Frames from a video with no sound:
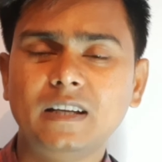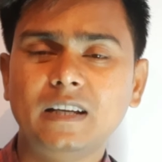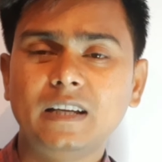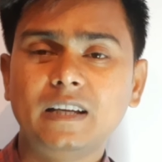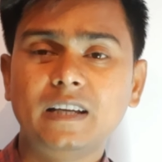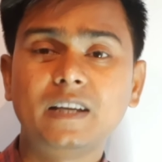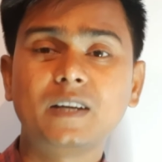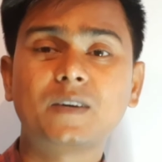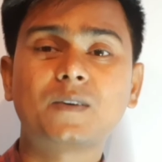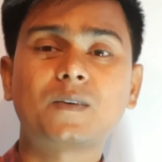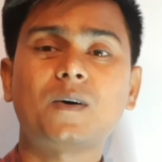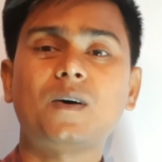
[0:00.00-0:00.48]

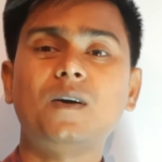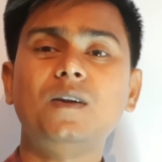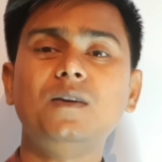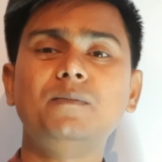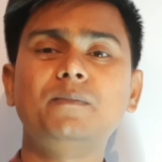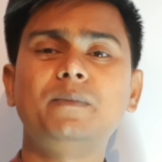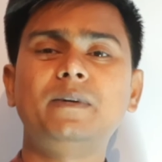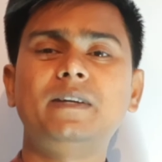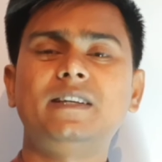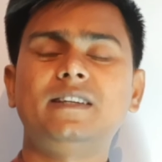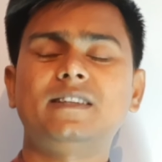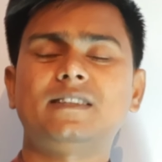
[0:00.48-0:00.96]
He called
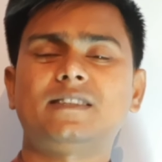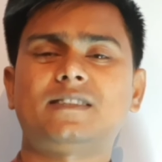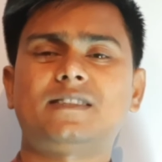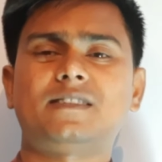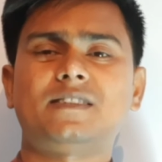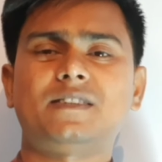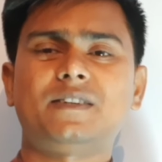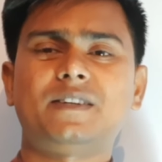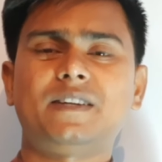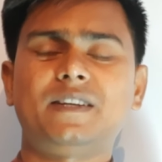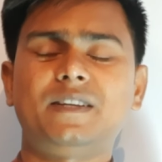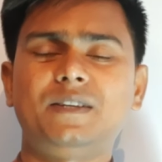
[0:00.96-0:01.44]
me
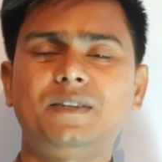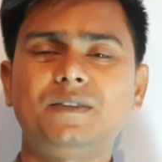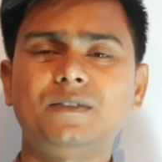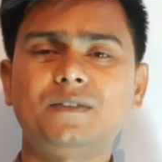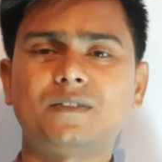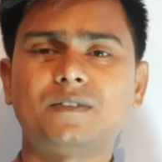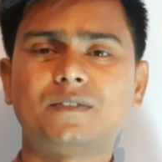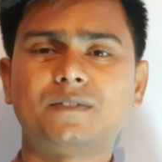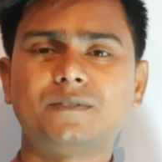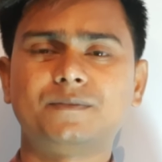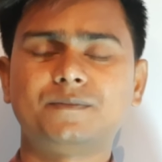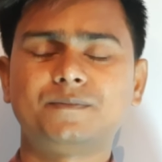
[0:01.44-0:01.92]
yesterday,
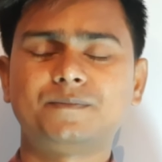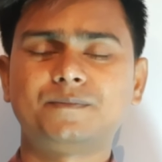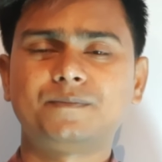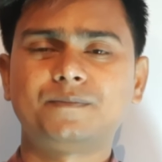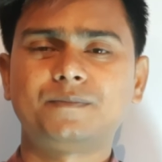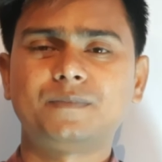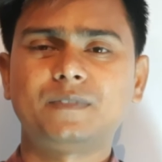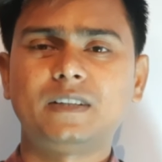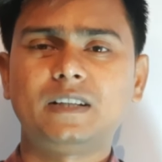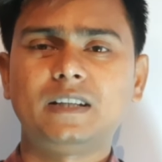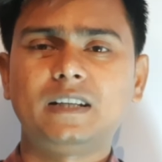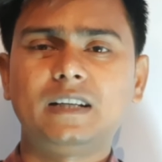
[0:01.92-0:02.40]

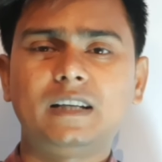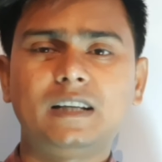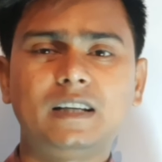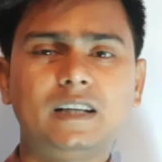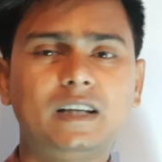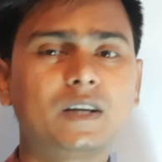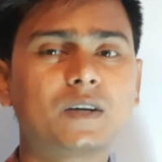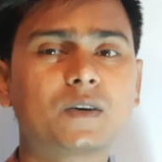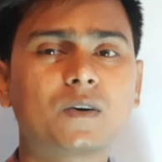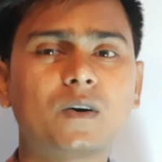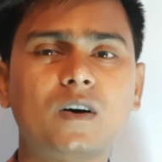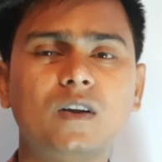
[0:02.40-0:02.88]

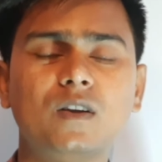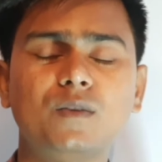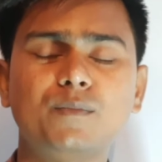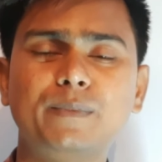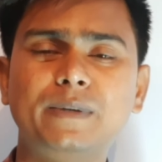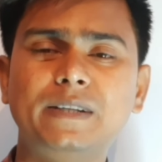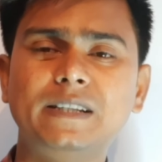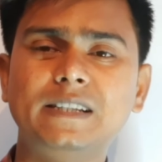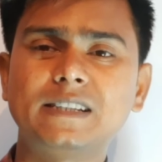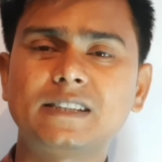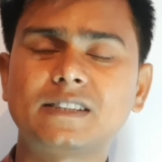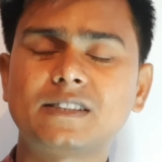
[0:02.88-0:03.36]
He called
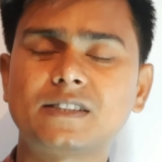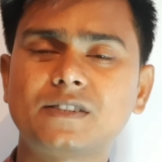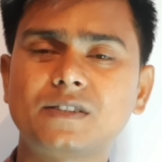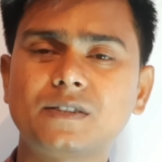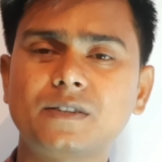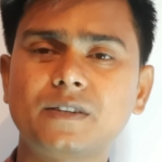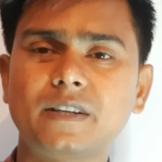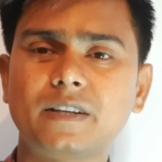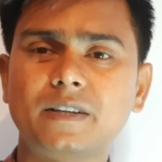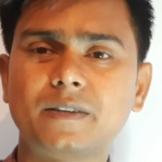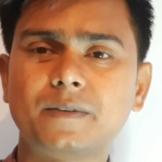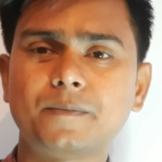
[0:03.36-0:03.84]
me
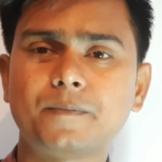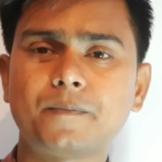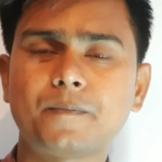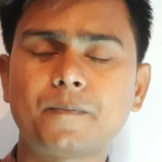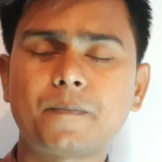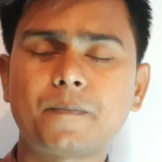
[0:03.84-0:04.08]
yesterday.